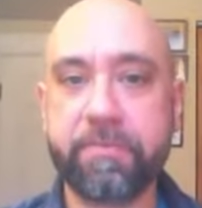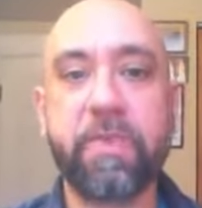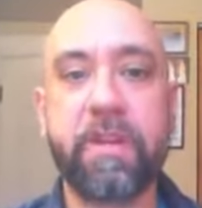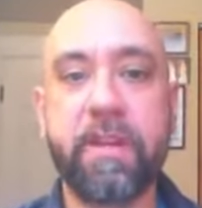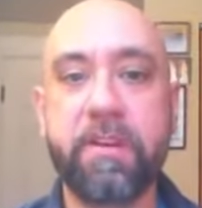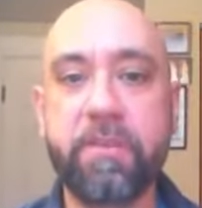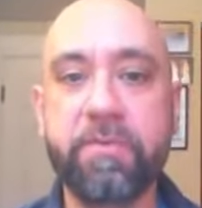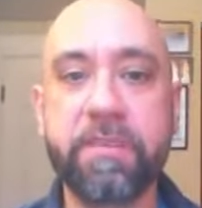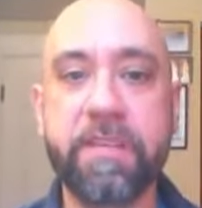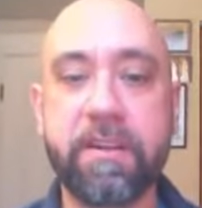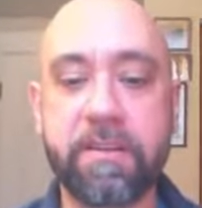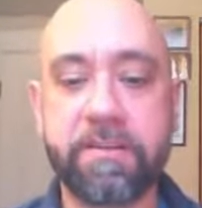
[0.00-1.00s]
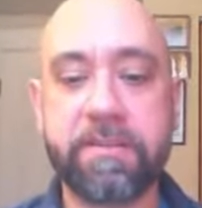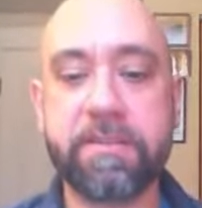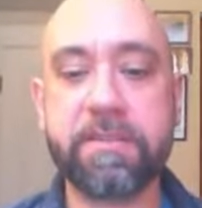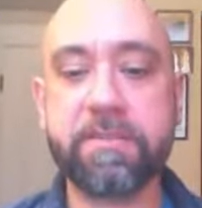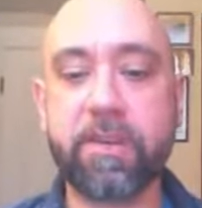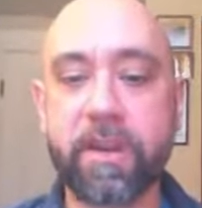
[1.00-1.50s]
And hopefully, I'll
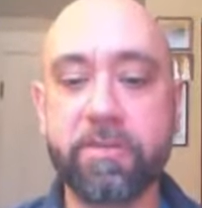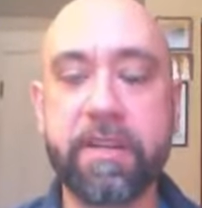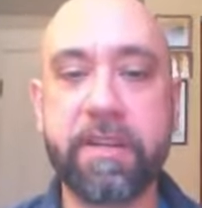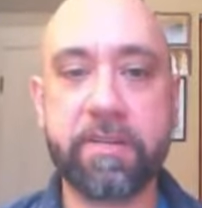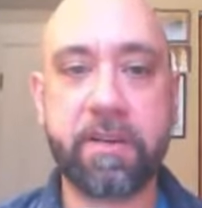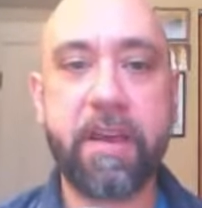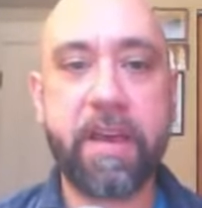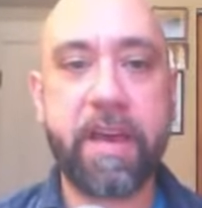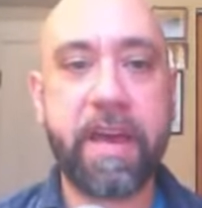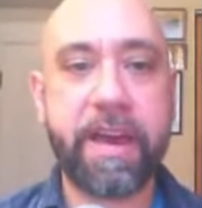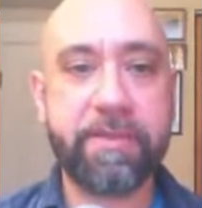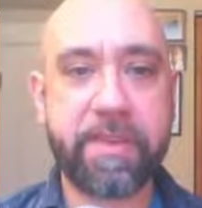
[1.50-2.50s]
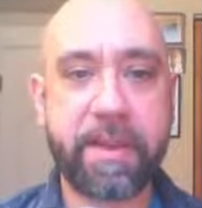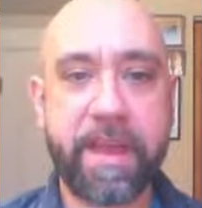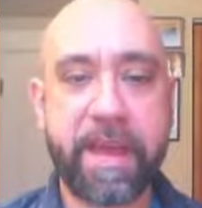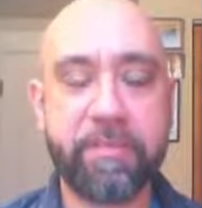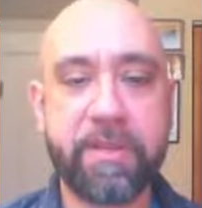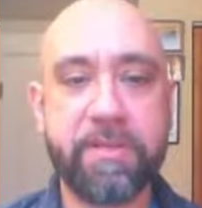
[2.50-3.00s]
describe later how that
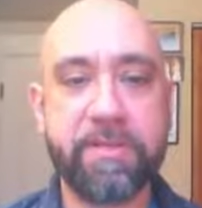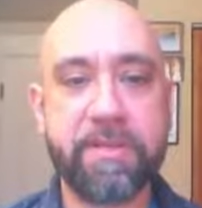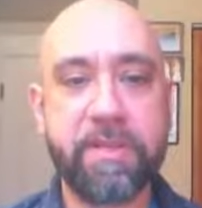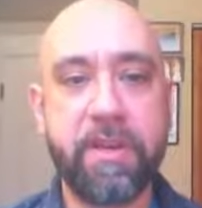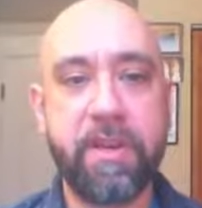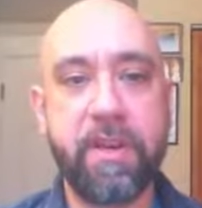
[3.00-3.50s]
happens.